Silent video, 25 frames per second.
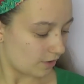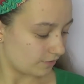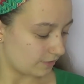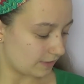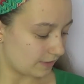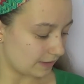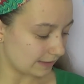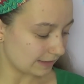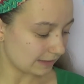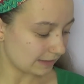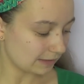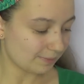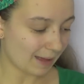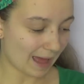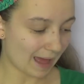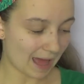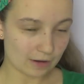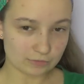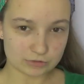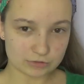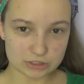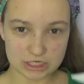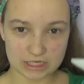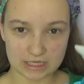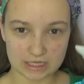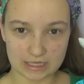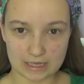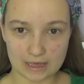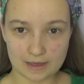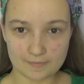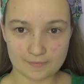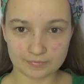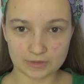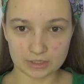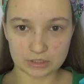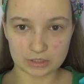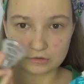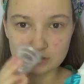The little pouch
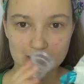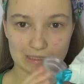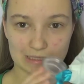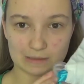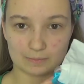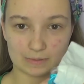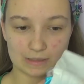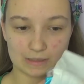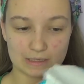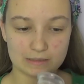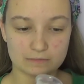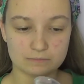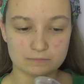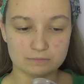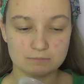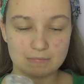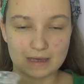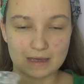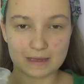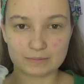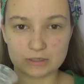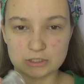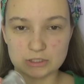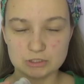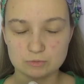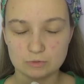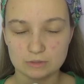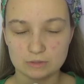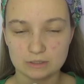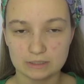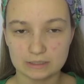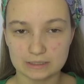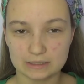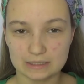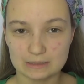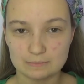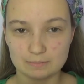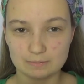here that you keep it in, maybe you just want
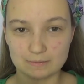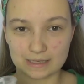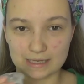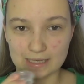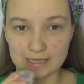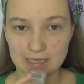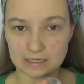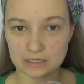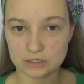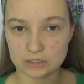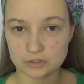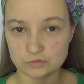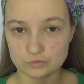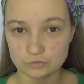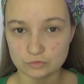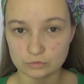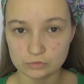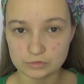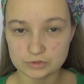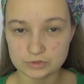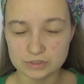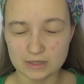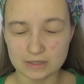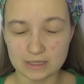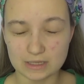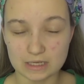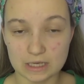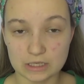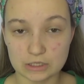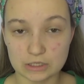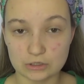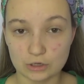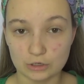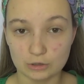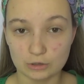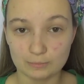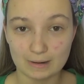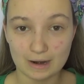to keep it in a drawer or something that,
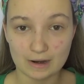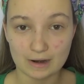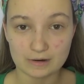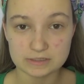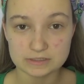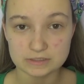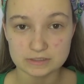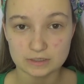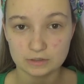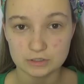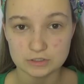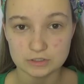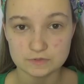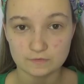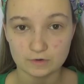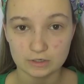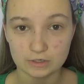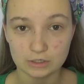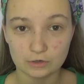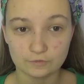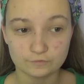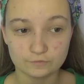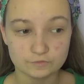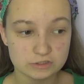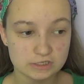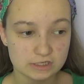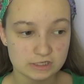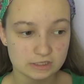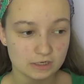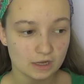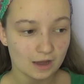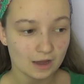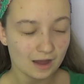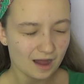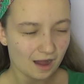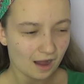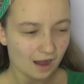you know, your parents don't use very often.